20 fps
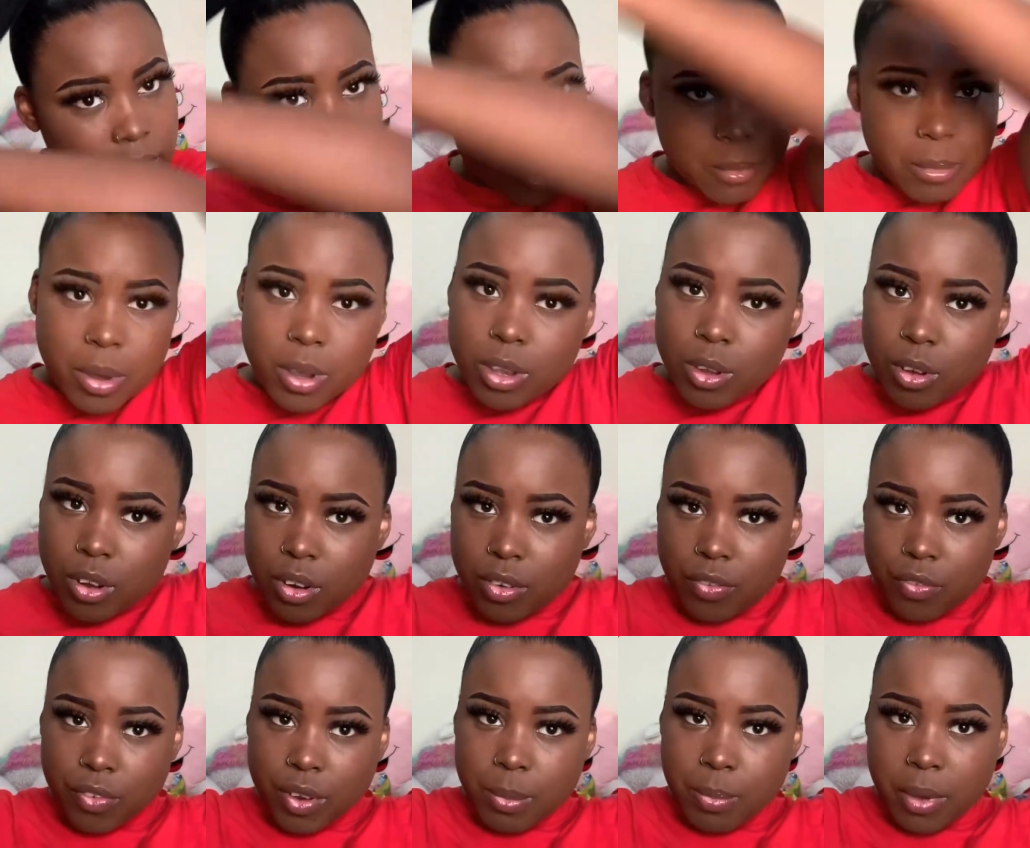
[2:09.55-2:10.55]
But you're gonna
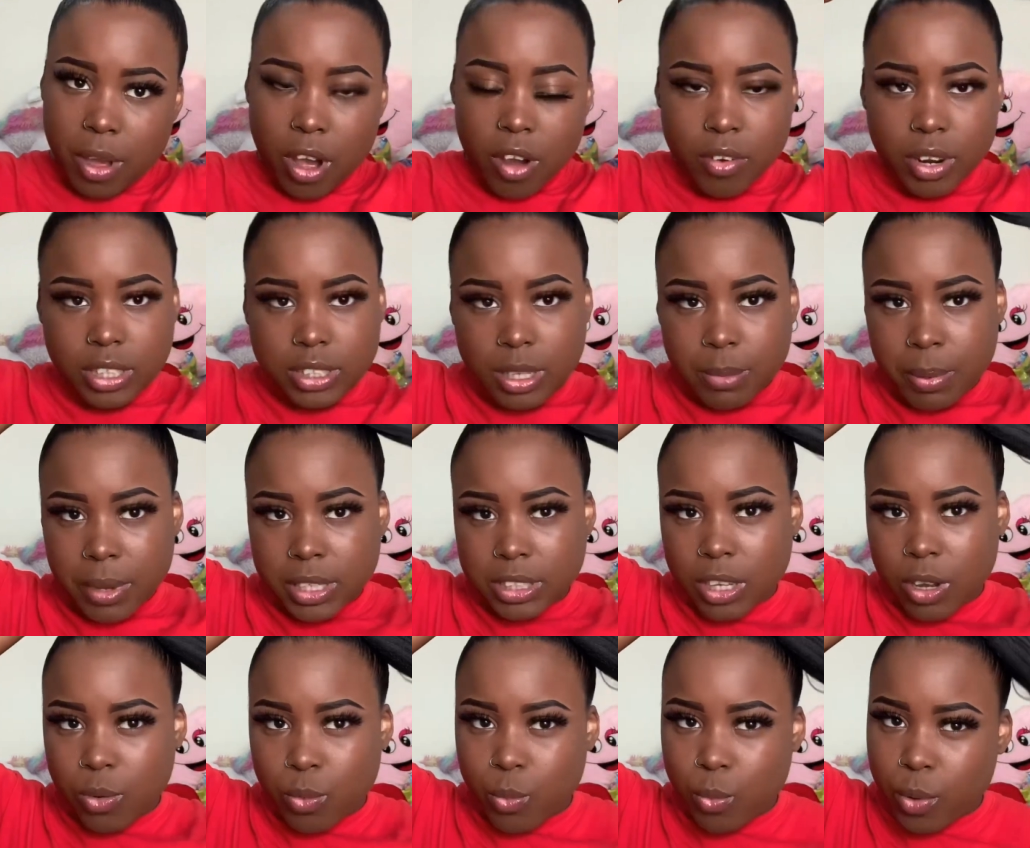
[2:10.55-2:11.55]
flip it over. It depends
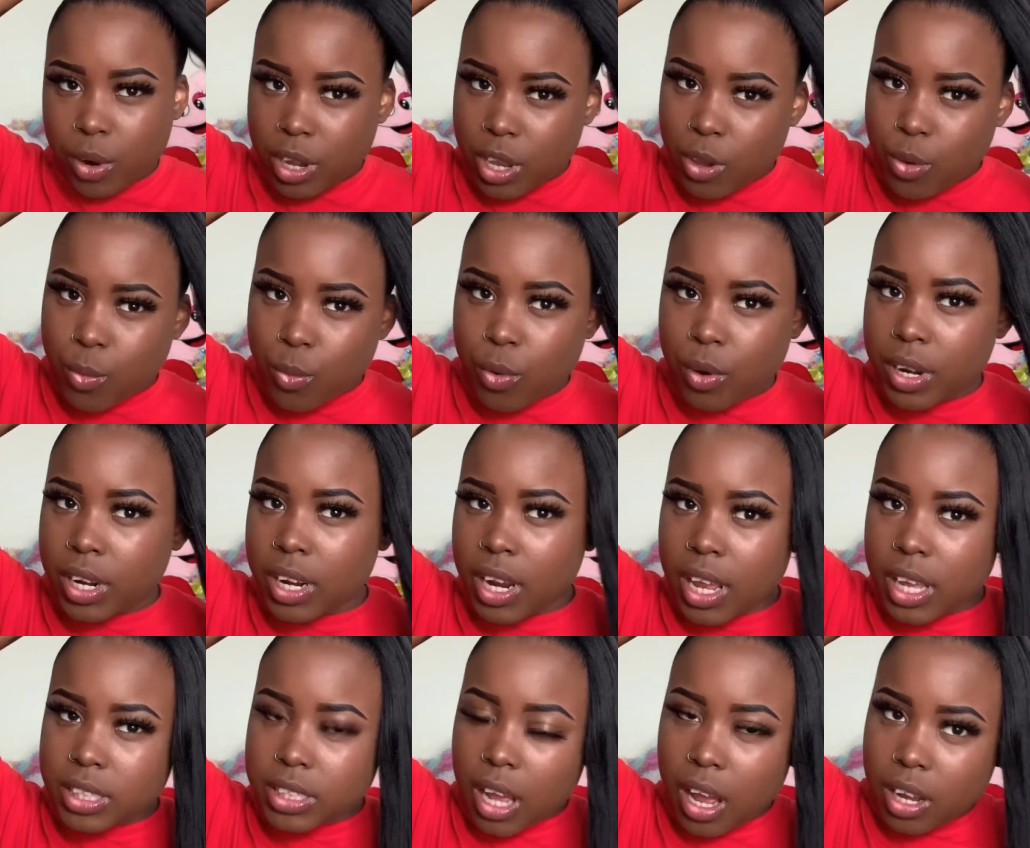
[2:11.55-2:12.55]
on where you want it
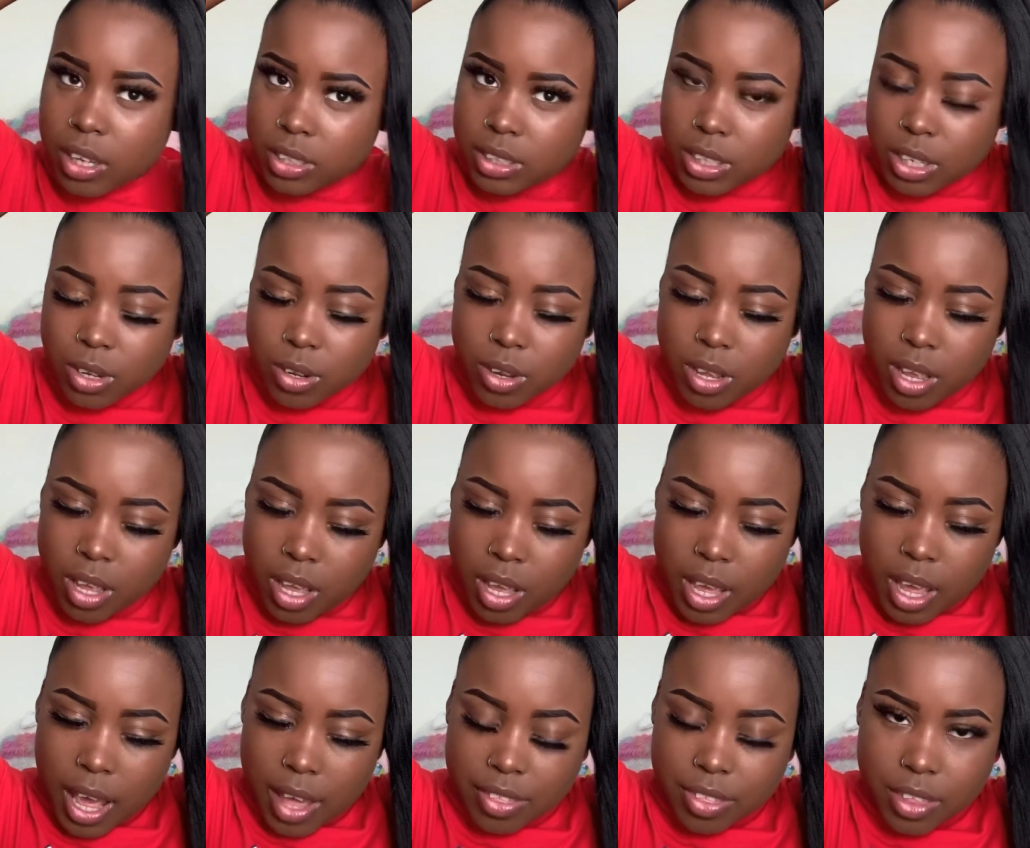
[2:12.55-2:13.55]
at also.
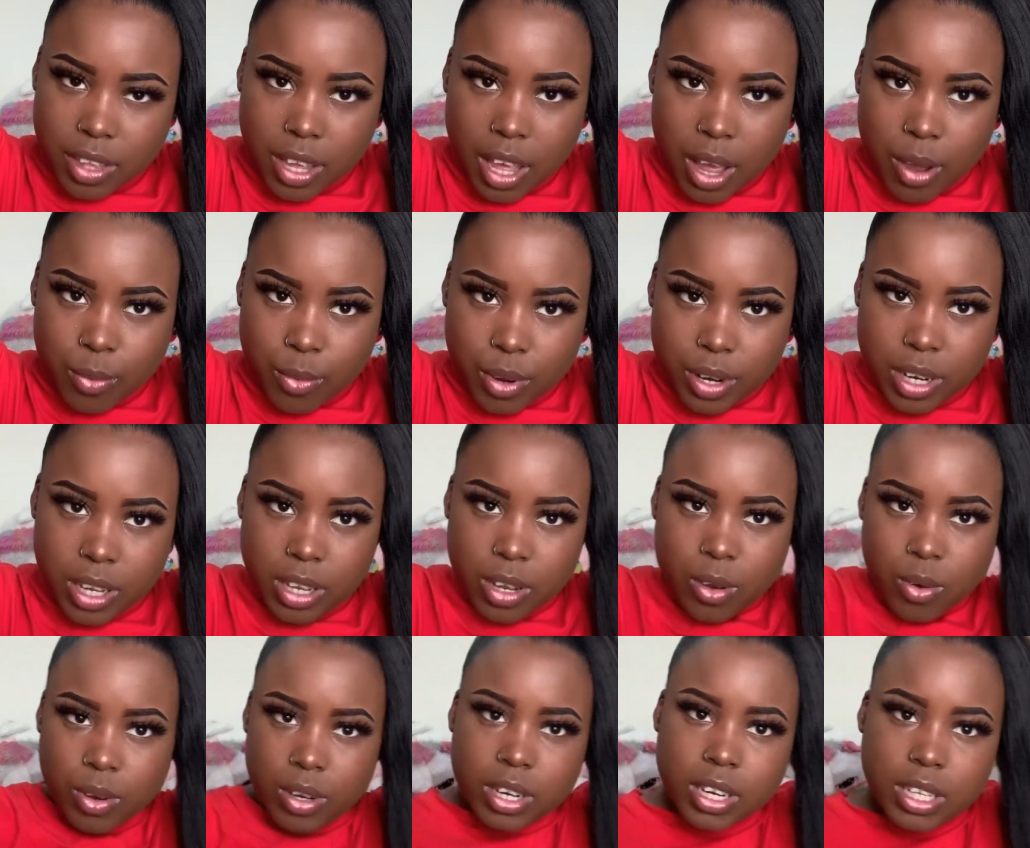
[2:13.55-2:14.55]
I think I want it
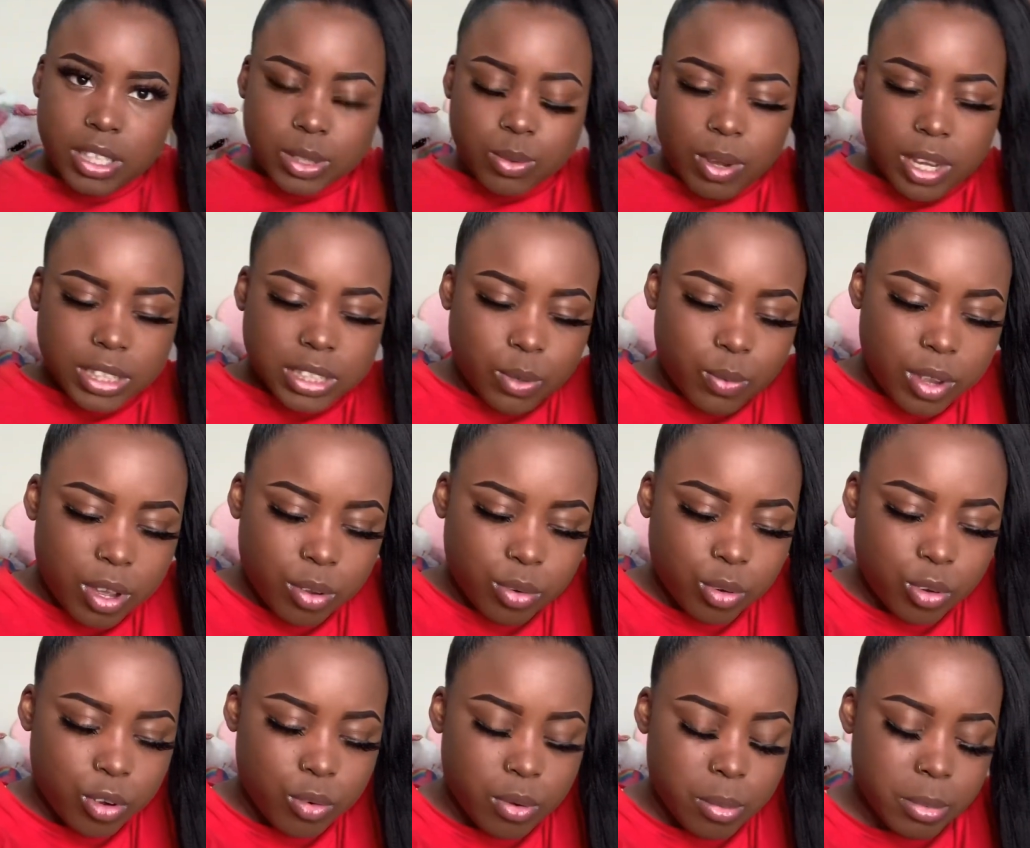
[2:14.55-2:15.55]
going this way, so we're gonna do
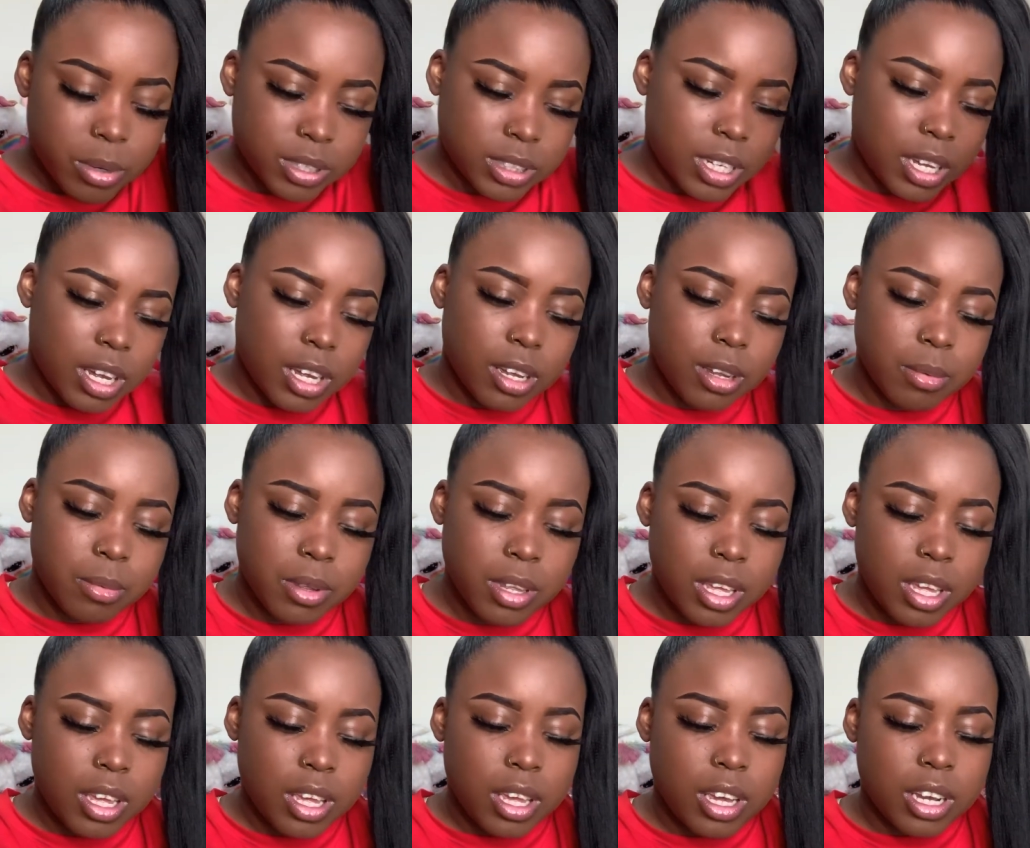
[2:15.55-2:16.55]
it one more time,
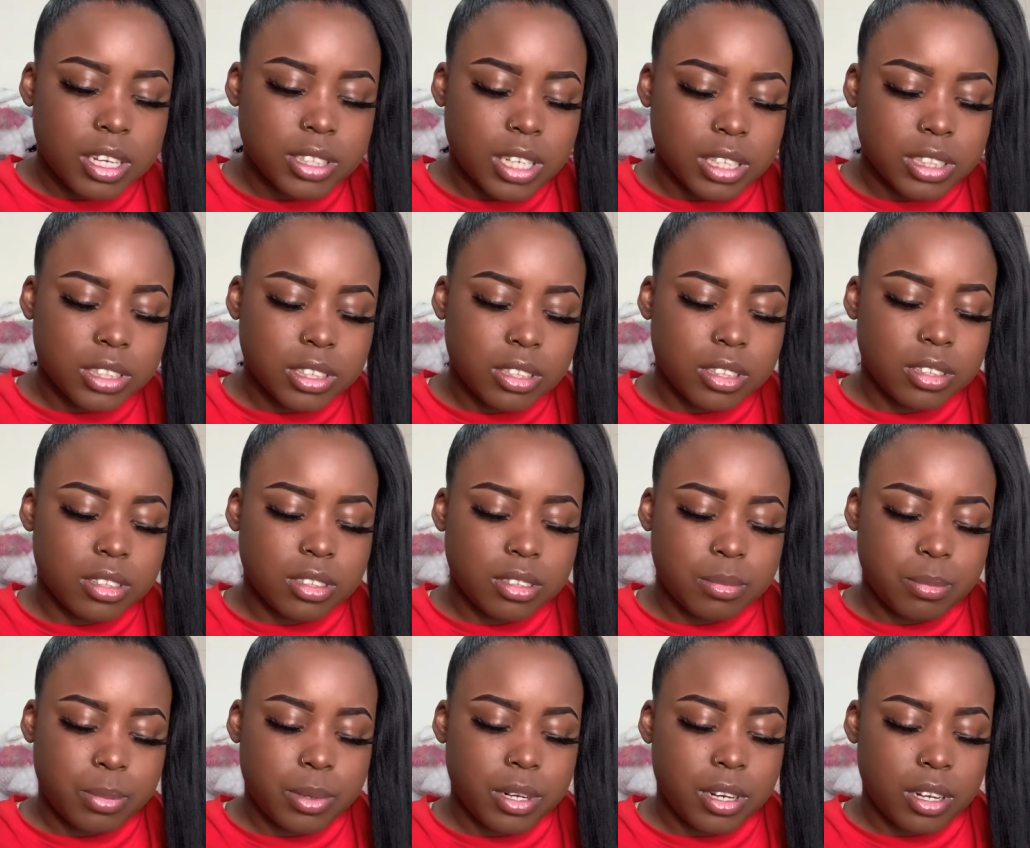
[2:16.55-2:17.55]
because I should have
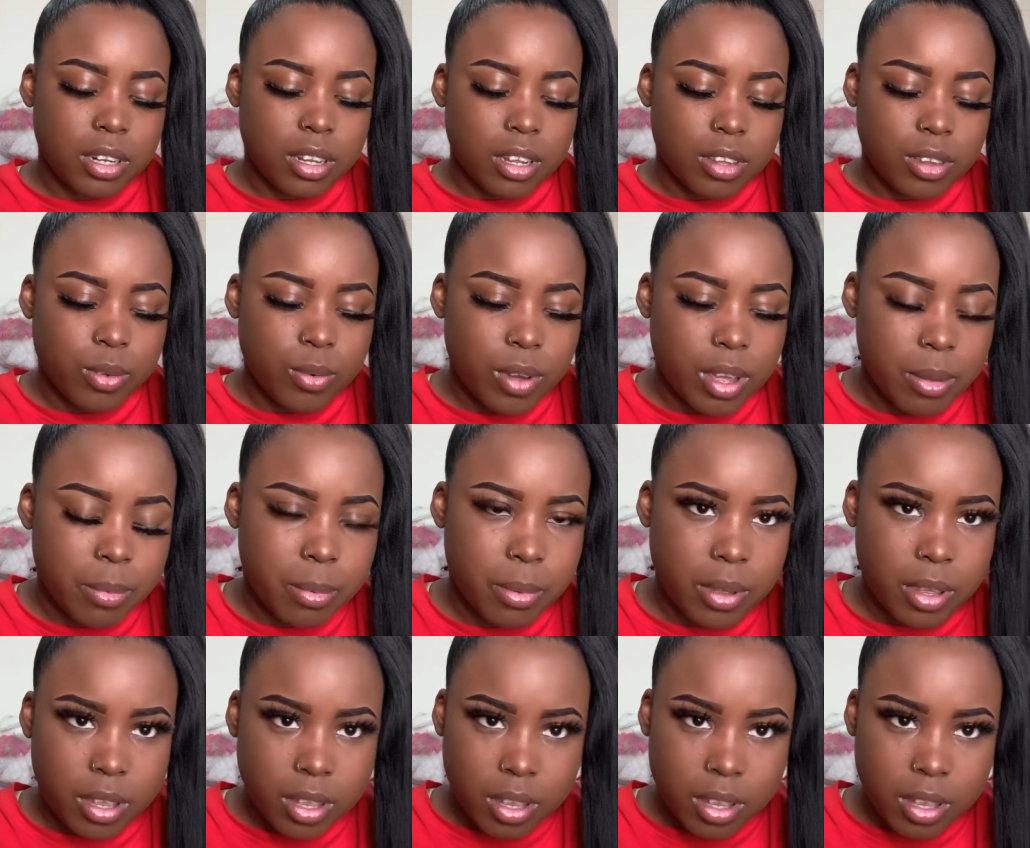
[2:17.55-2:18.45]
put it the other way, but